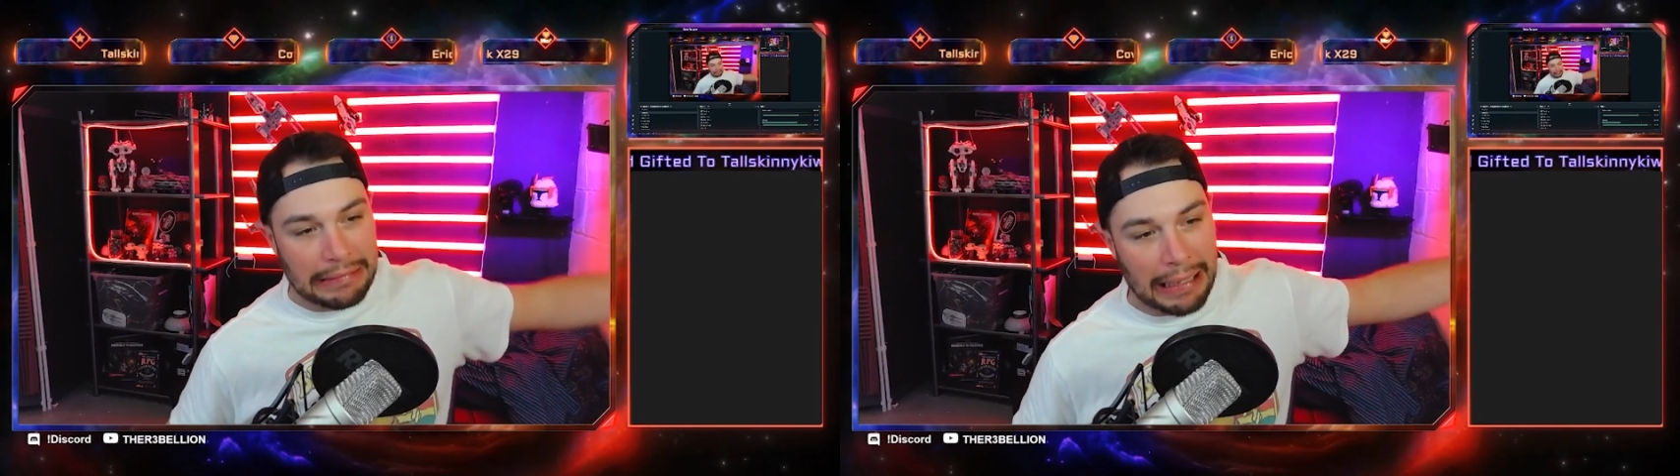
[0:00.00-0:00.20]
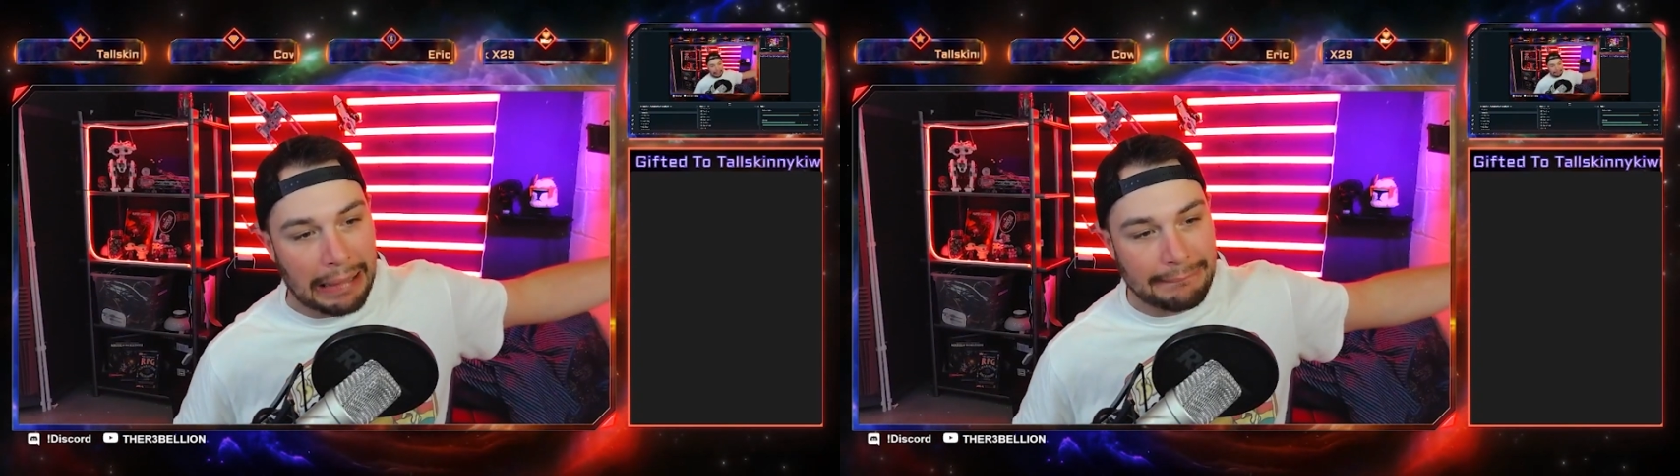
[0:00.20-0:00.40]
the
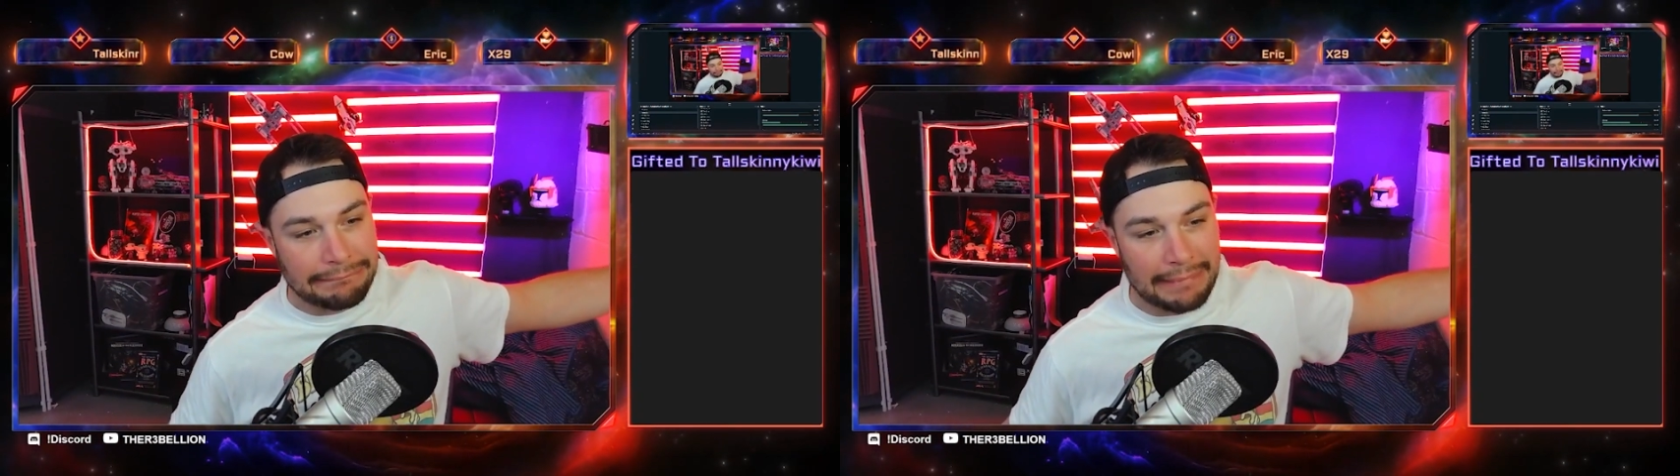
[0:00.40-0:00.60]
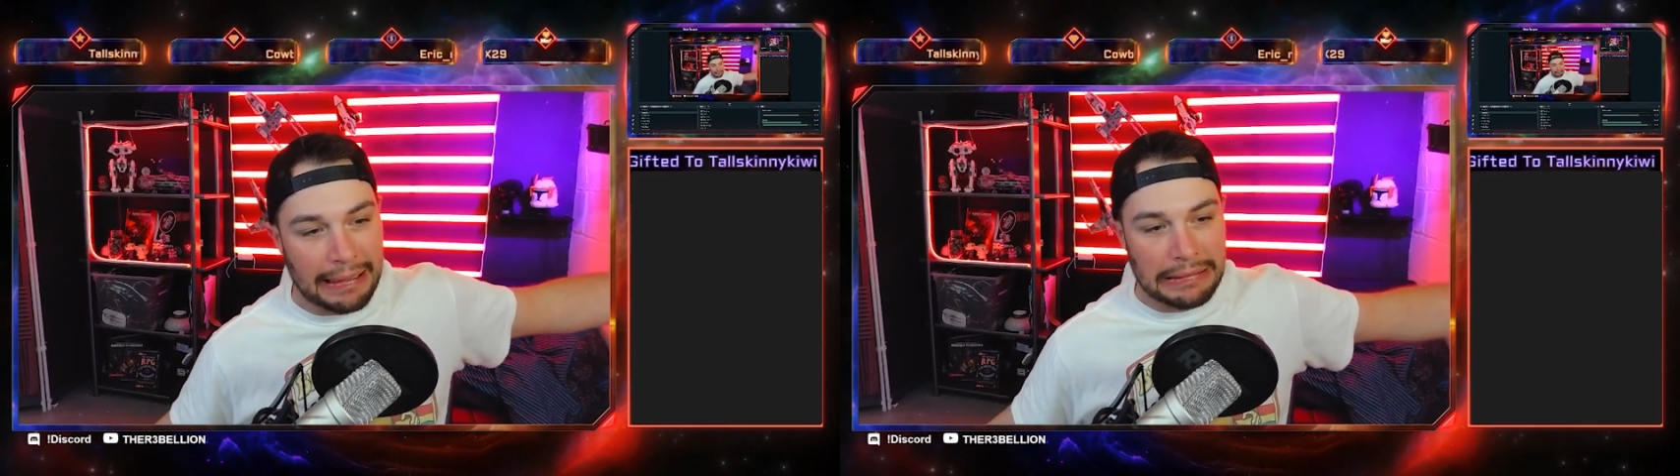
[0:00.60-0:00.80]
cops
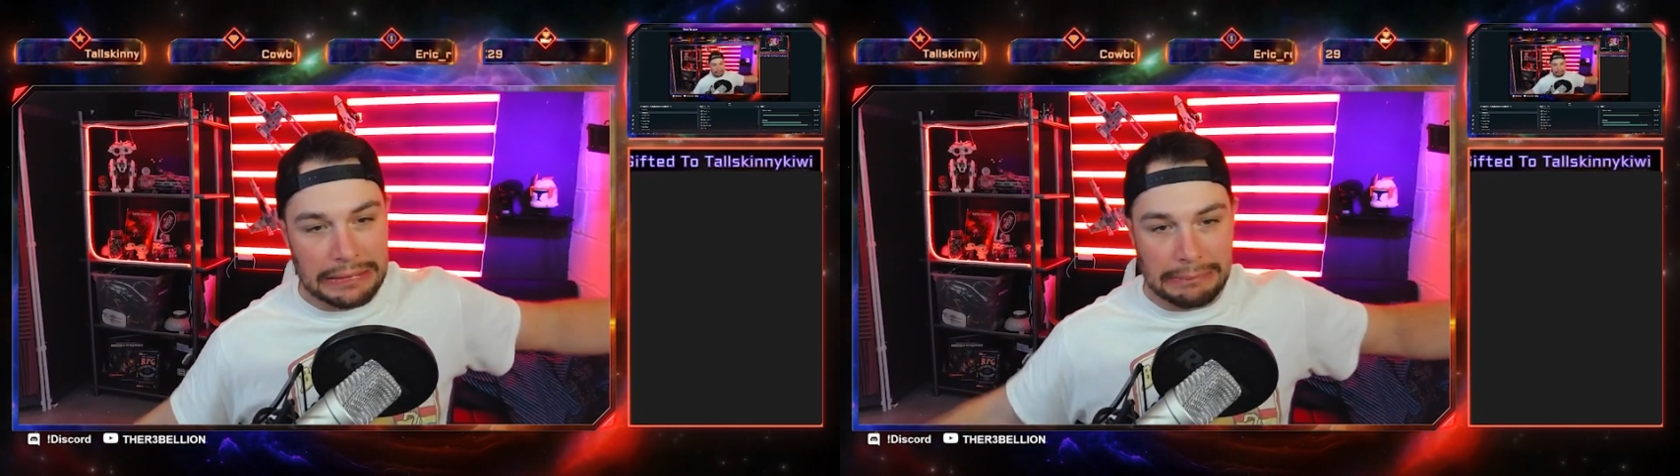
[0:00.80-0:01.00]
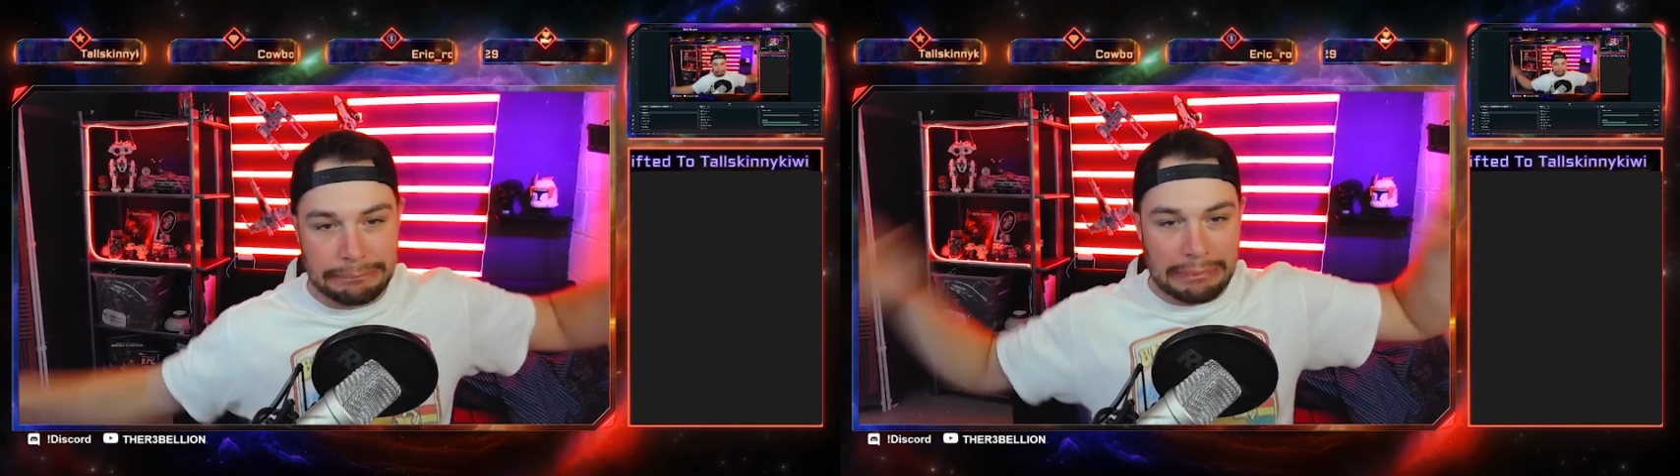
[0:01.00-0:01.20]

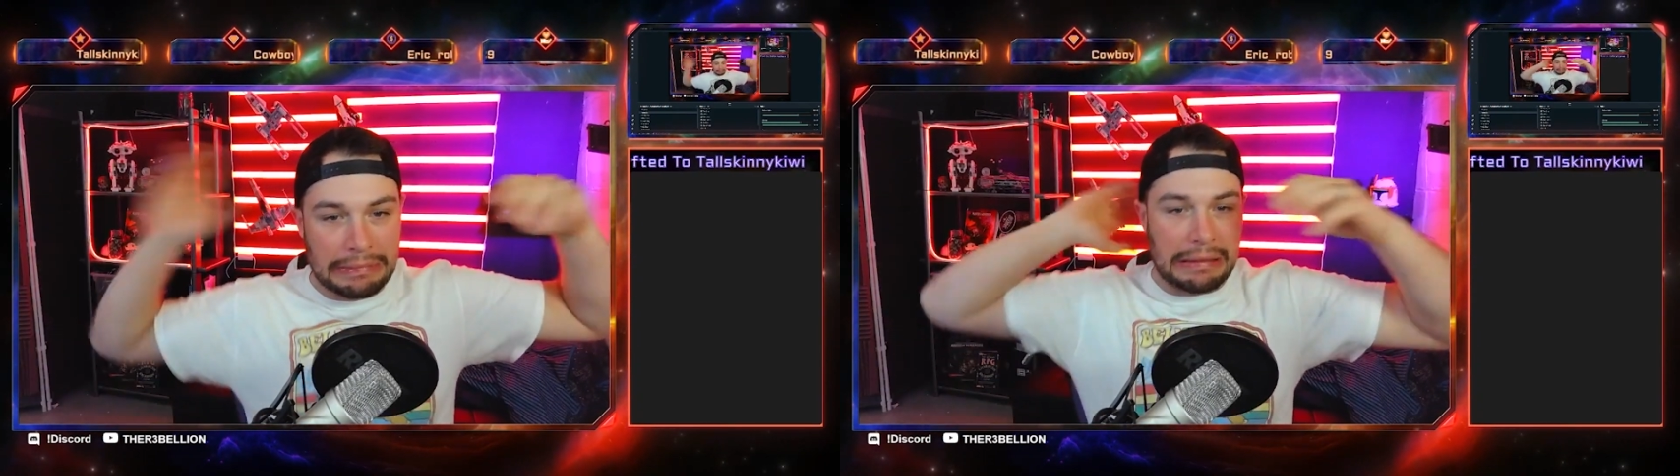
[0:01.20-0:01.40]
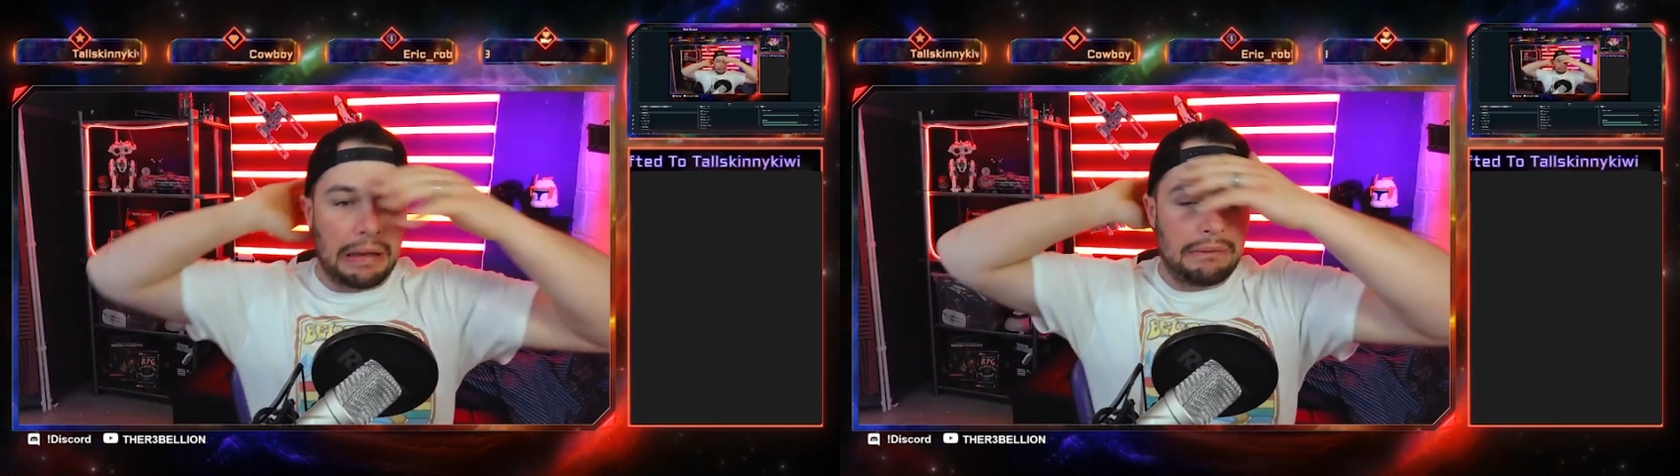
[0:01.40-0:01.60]
find you and pull
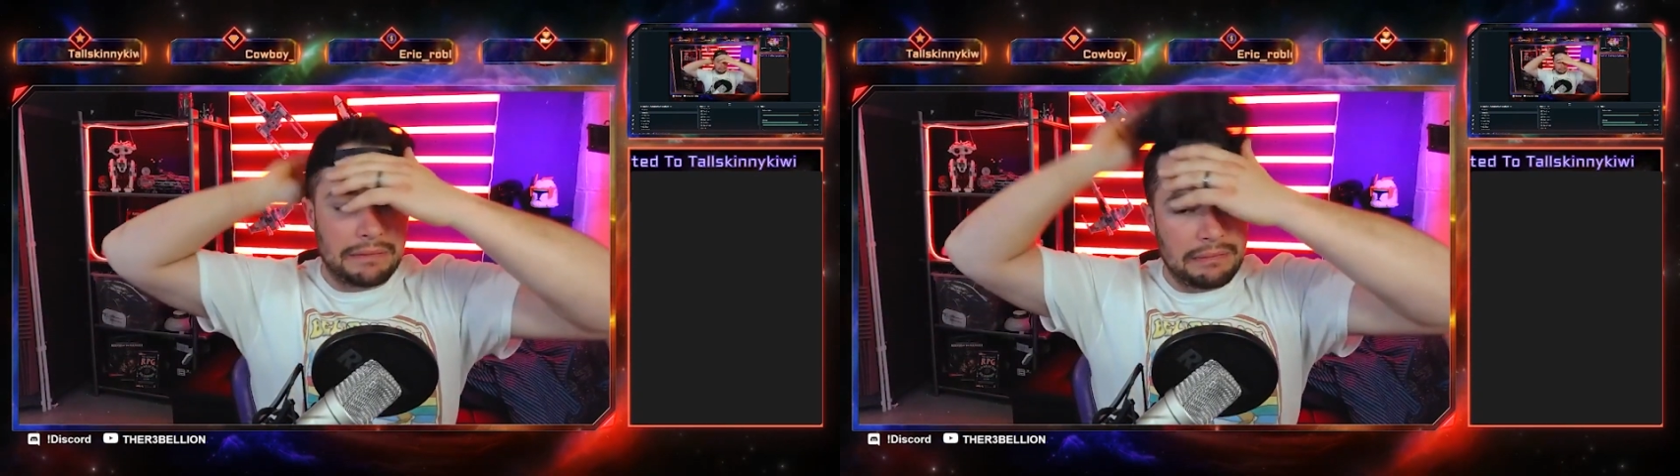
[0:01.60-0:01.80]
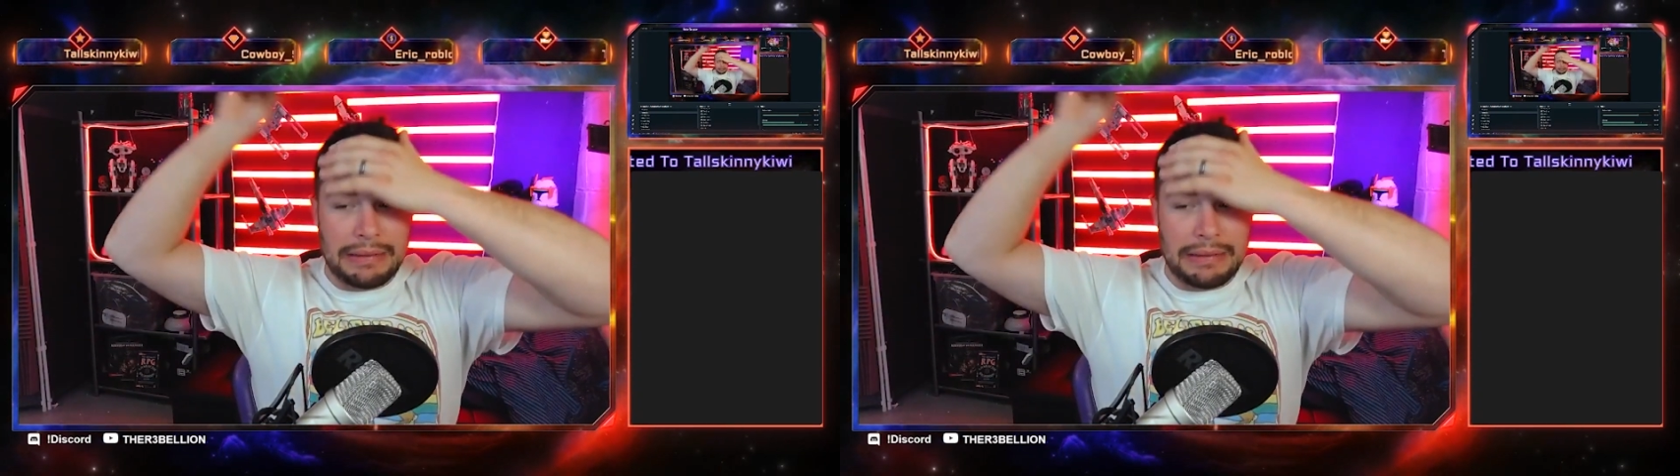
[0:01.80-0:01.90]
you over?